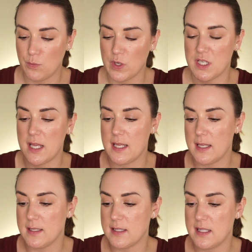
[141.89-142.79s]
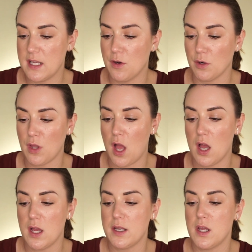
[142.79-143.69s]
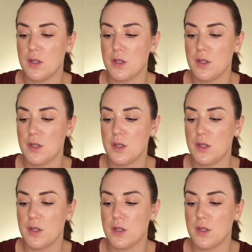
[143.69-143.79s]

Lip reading: which is the Guerlain